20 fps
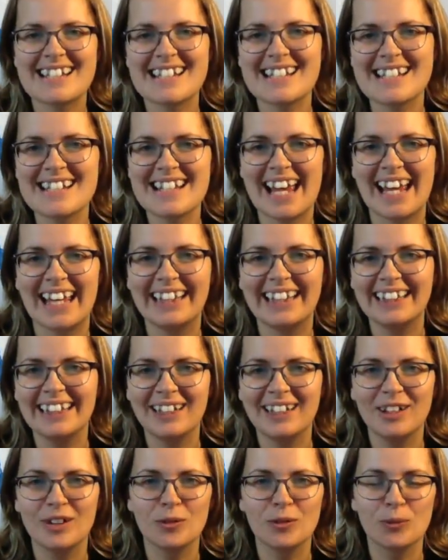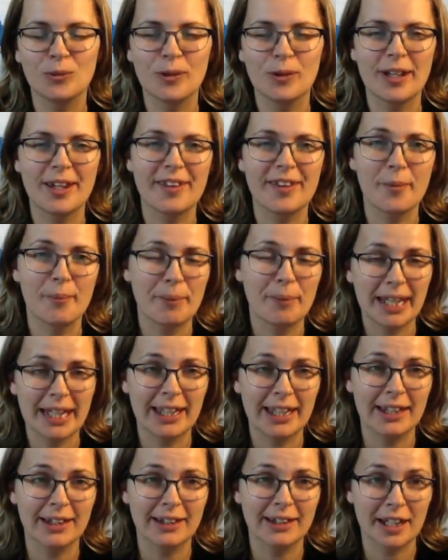is Eileen with
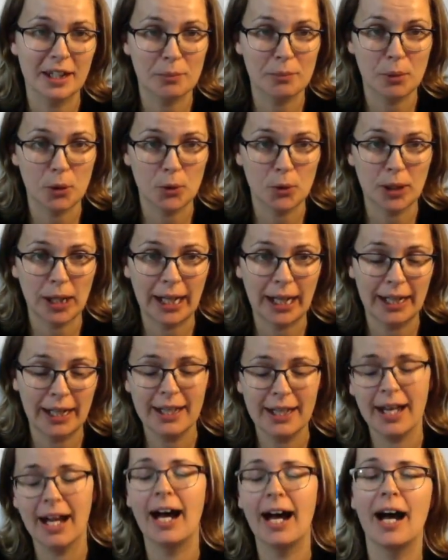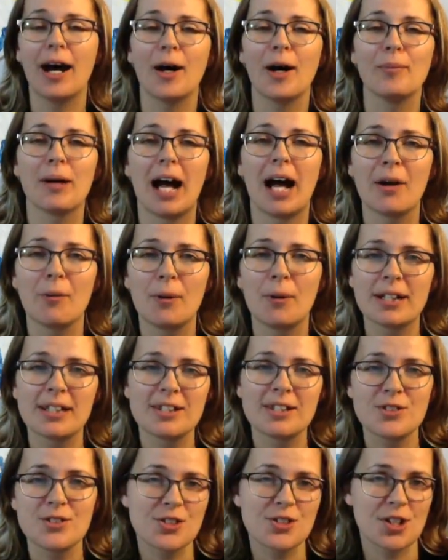Make It Like Monet. I
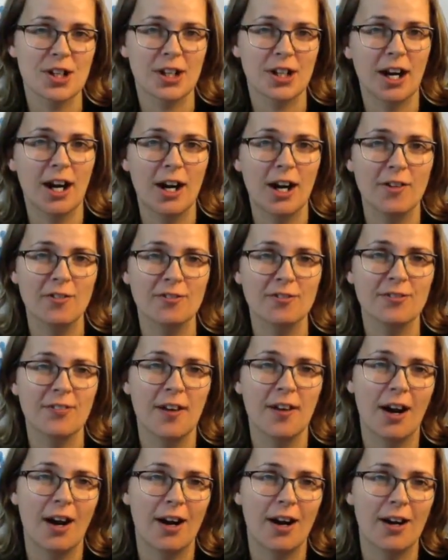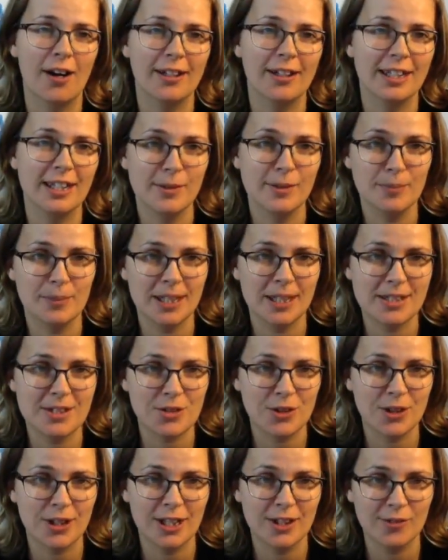wanted to start off our Keep
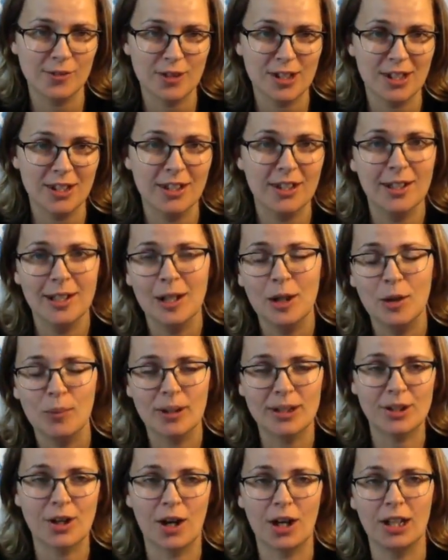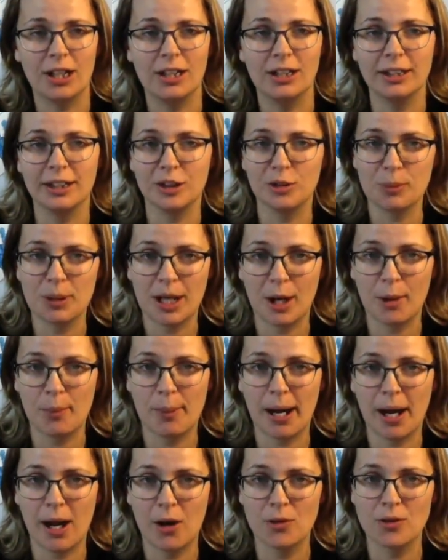Kids Creative Week by talking a little bit
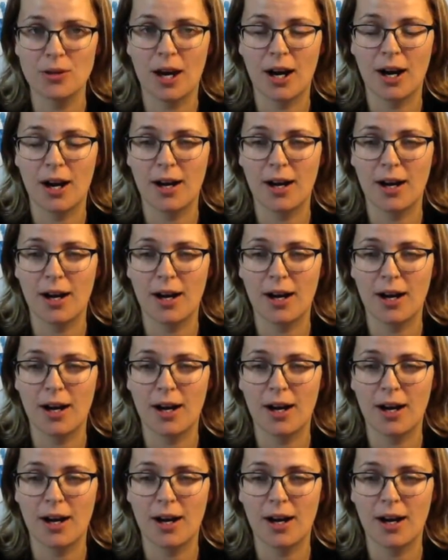about